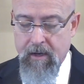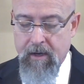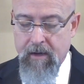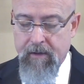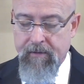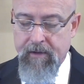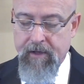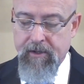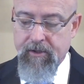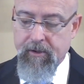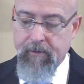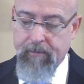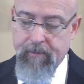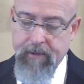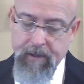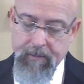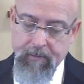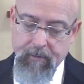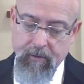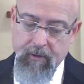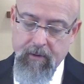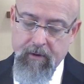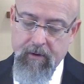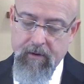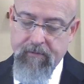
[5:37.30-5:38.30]
These are
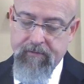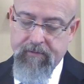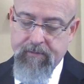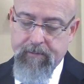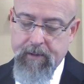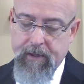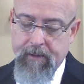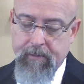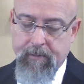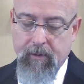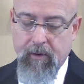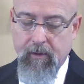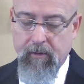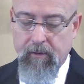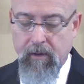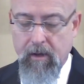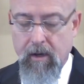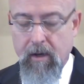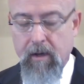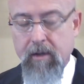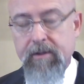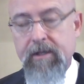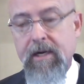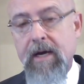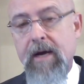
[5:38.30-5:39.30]
people who have spent
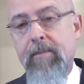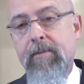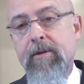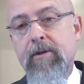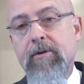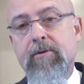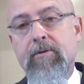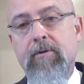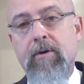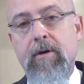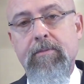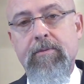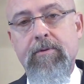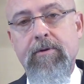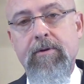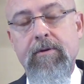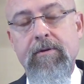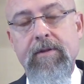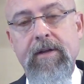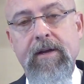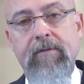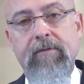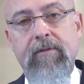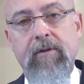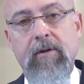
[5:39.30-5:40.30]
prolonged time in the Scripture.
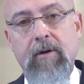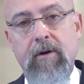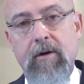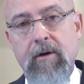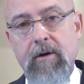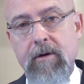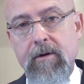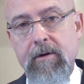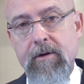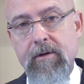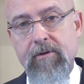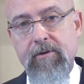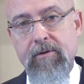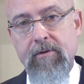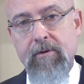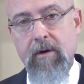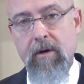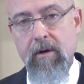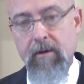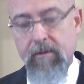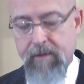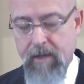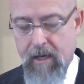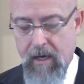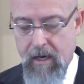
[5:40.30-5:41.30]
They've learned
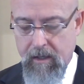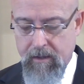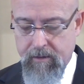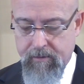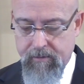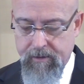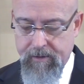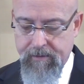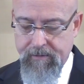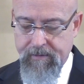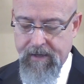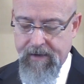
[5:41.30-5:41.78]
strong doctrine.